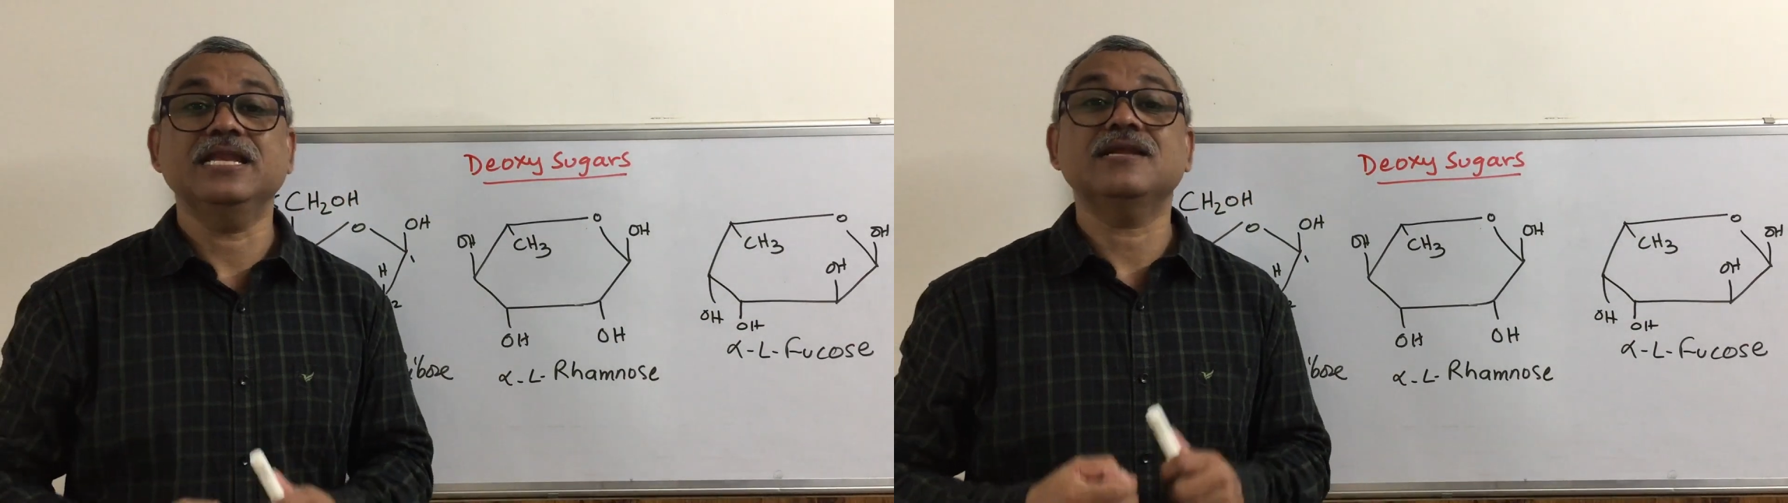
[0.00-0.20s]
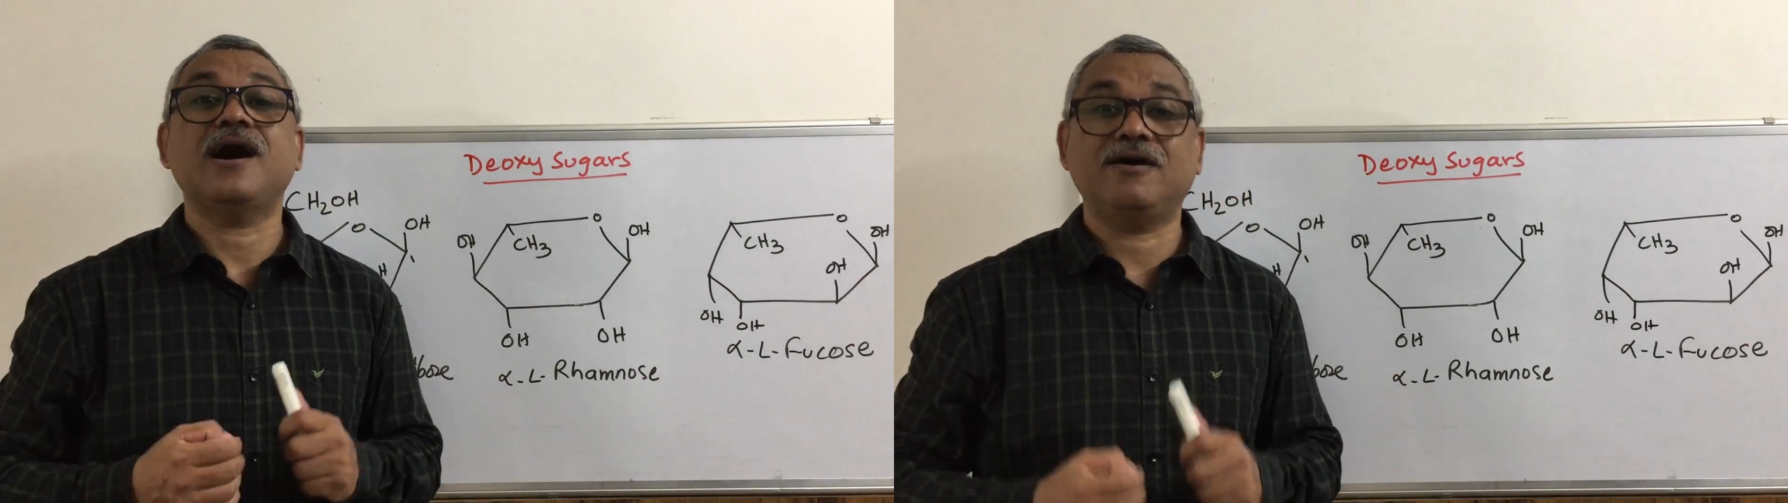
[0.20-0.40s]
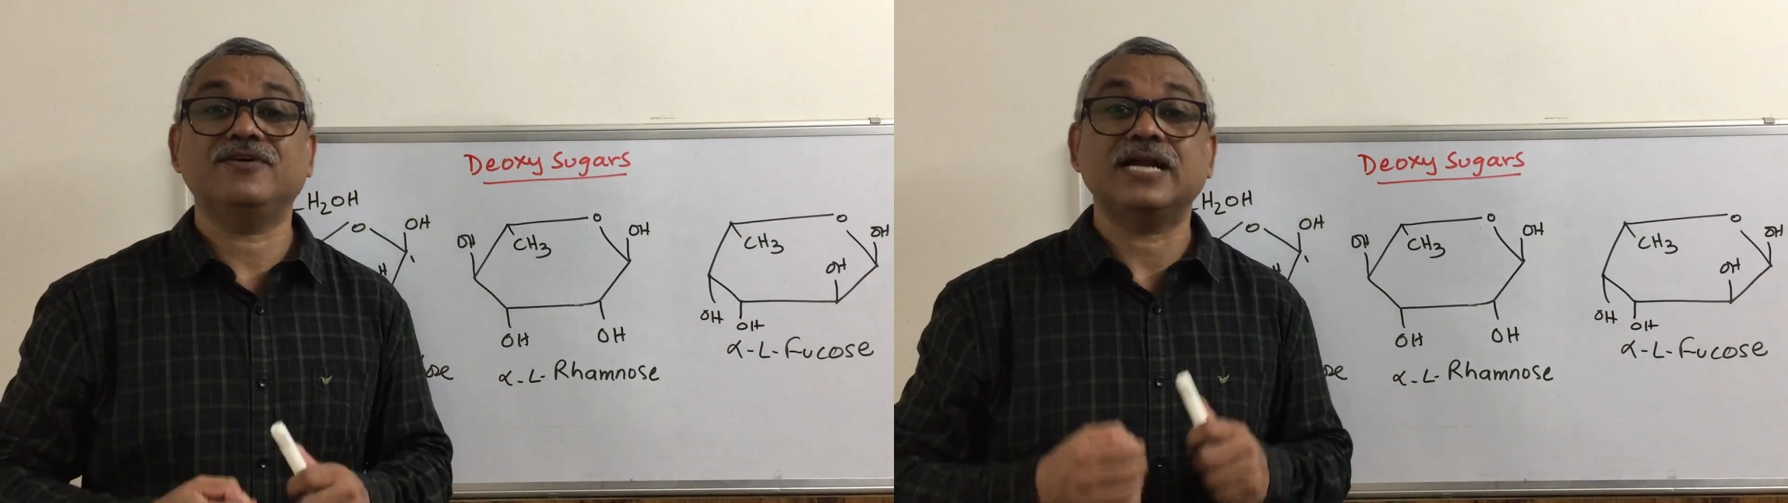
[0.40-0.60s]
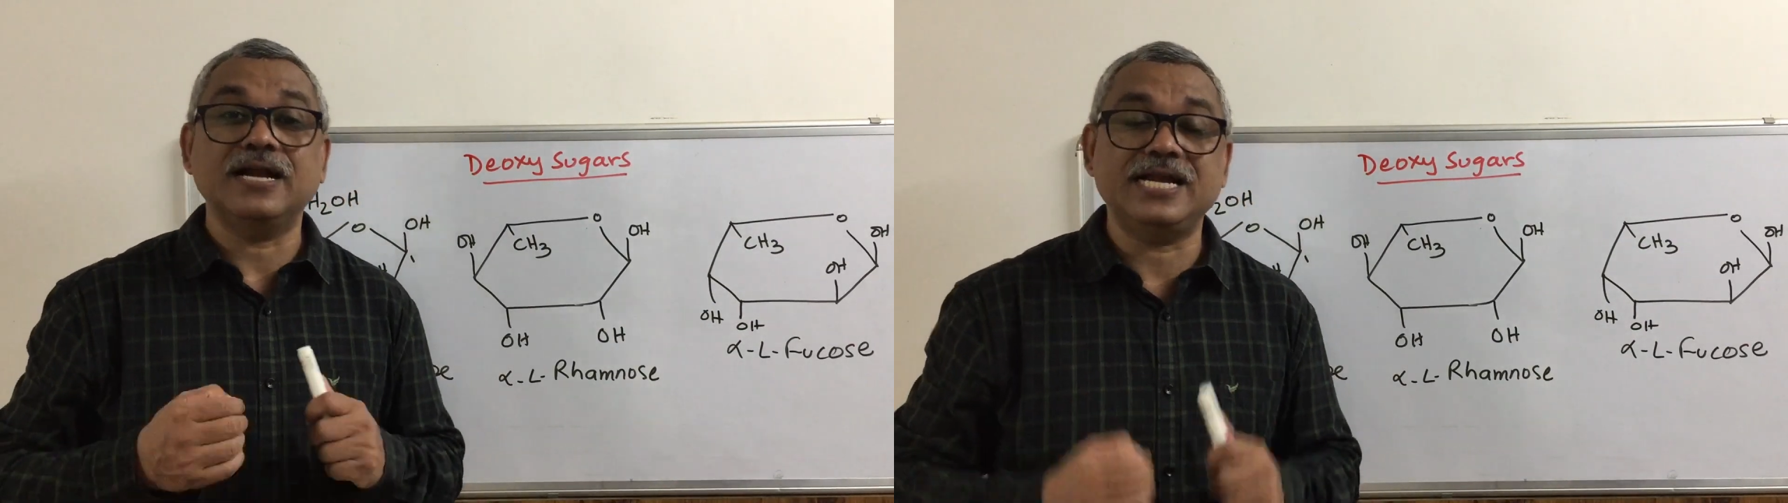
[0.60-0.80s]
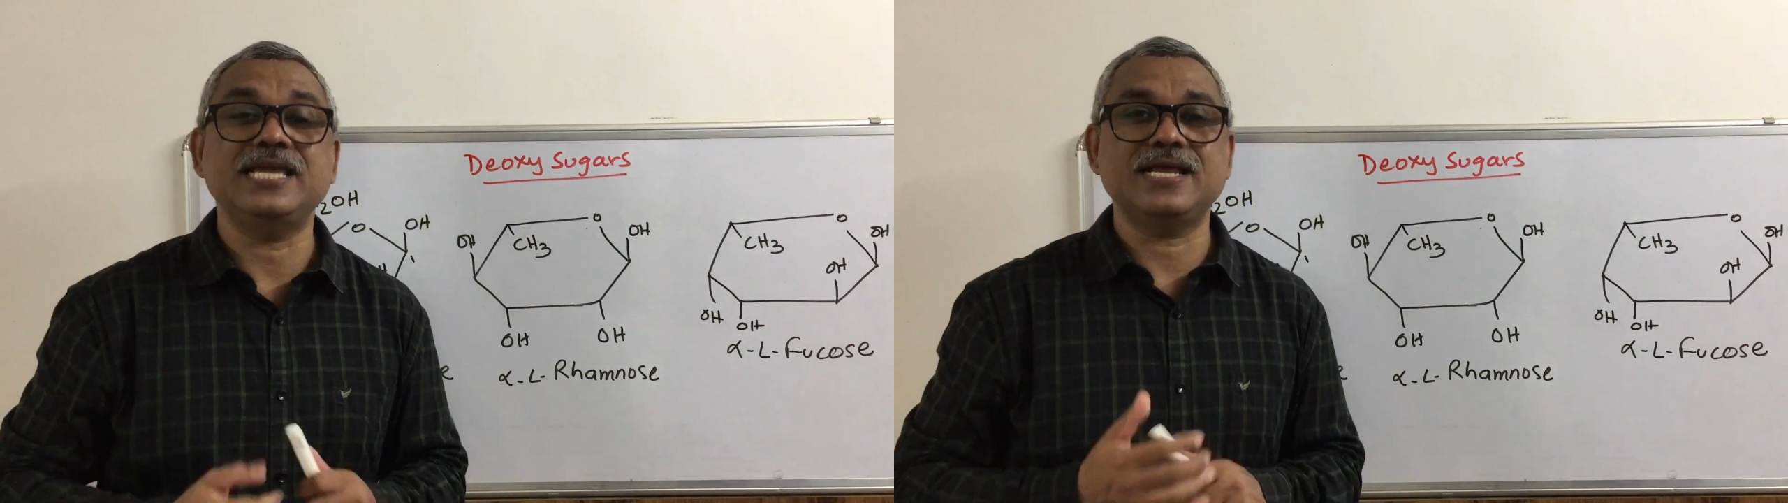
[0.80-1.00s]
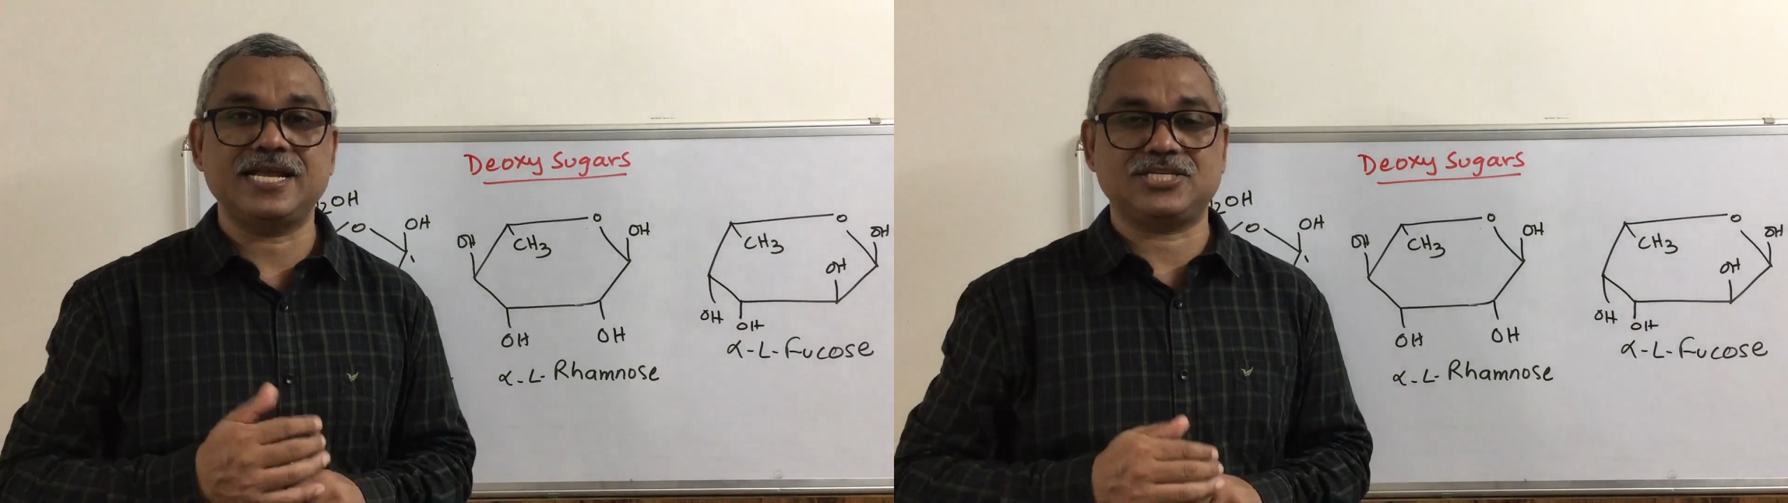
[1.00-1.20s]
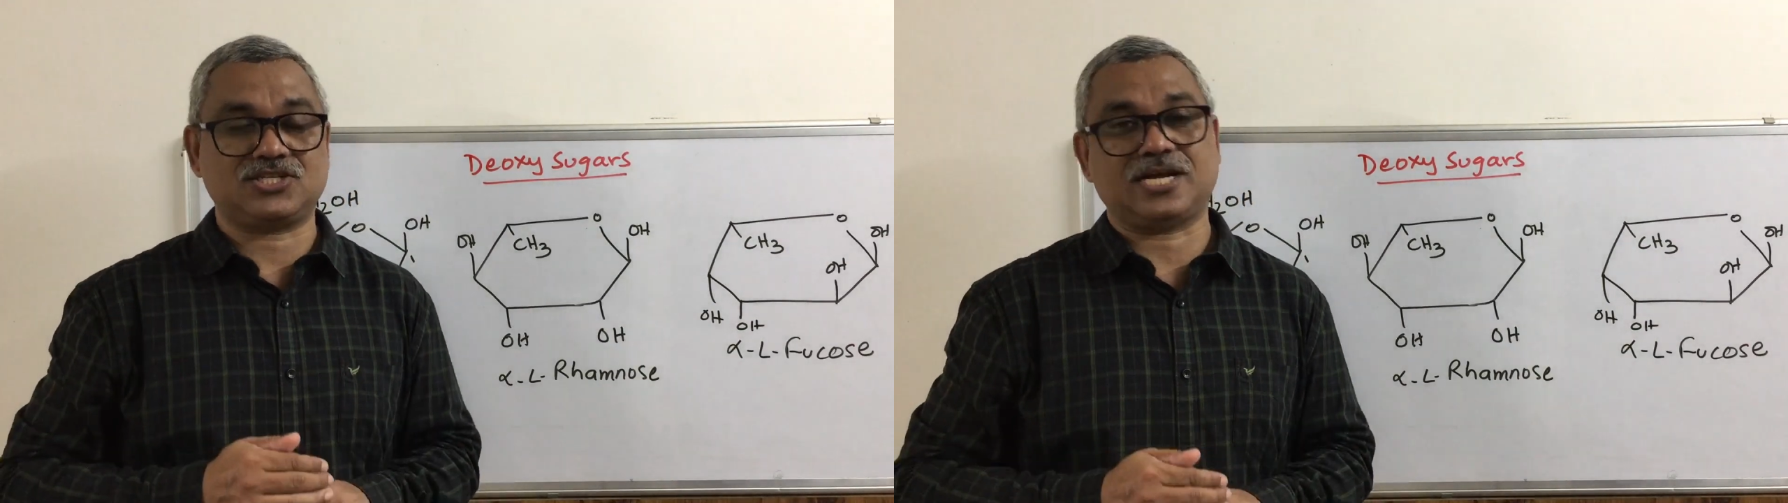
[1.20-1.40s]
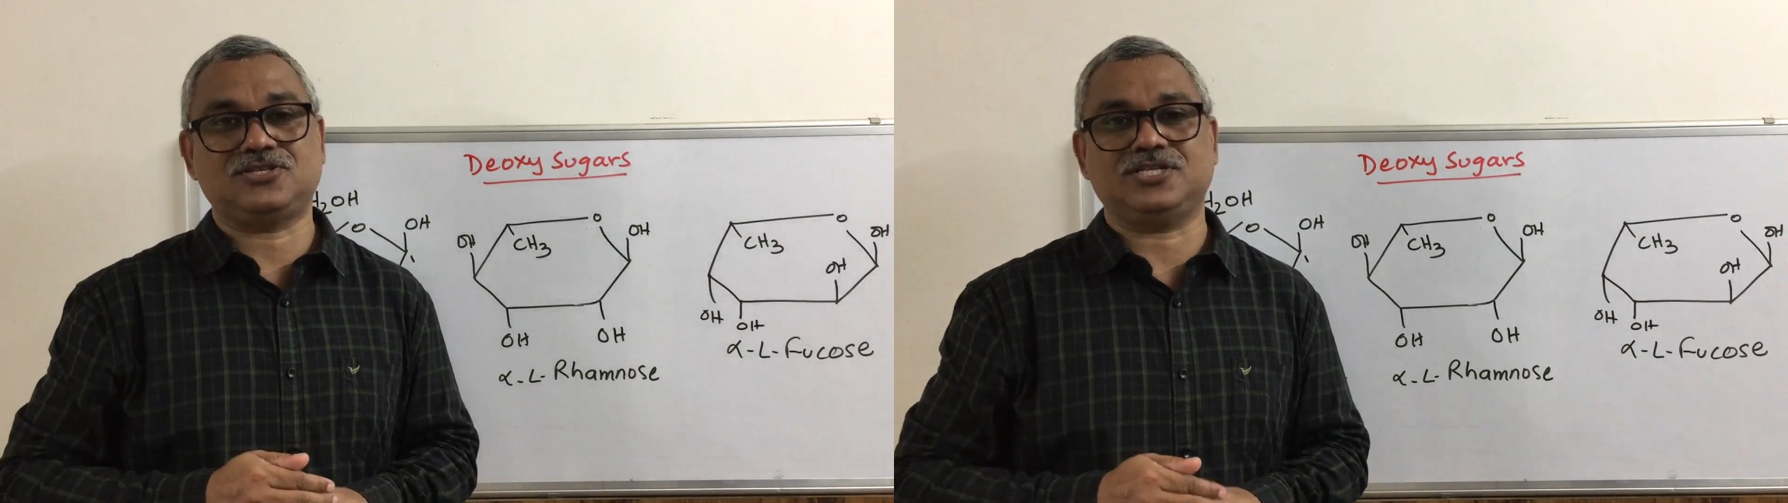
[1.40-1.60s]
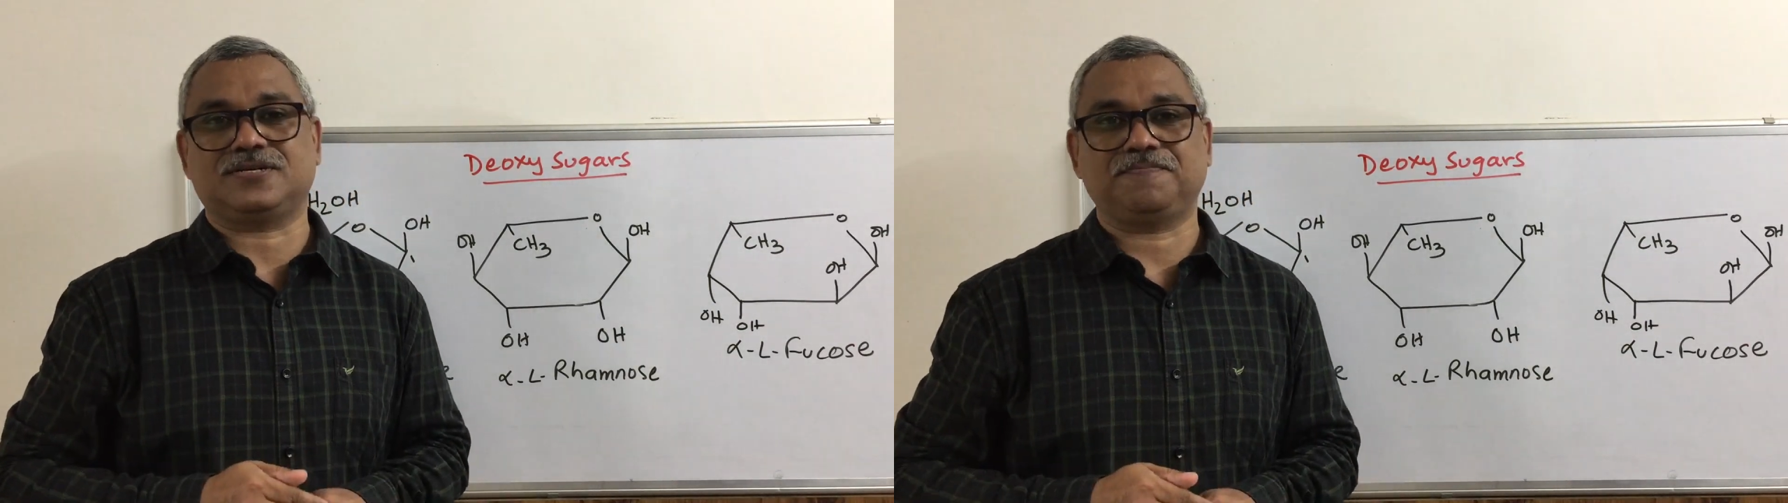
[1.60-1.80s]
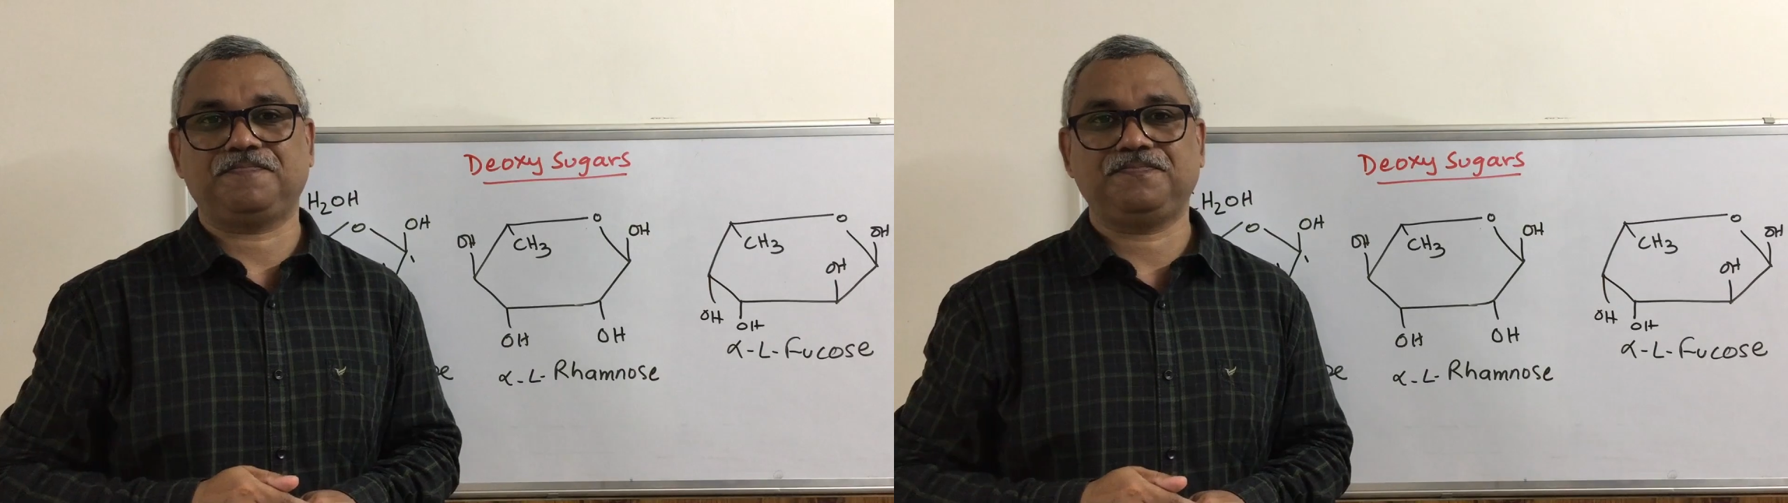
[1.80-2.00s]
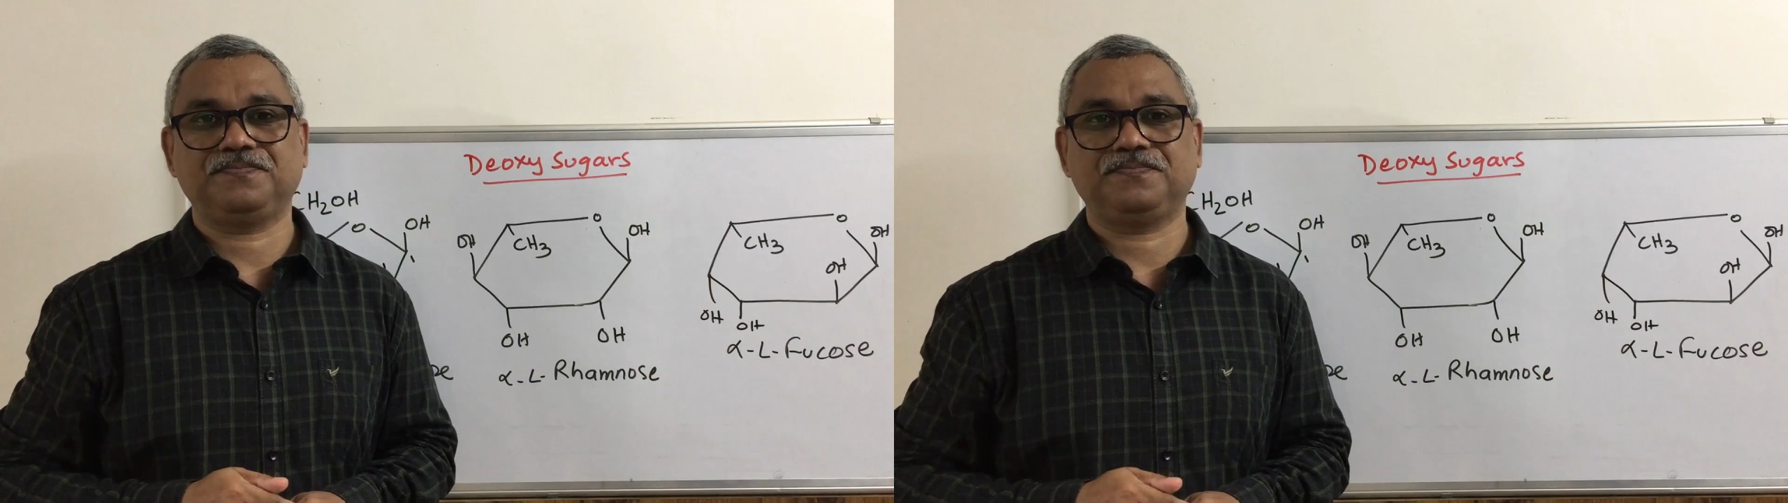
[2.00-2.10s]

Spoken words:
in our DNA structure.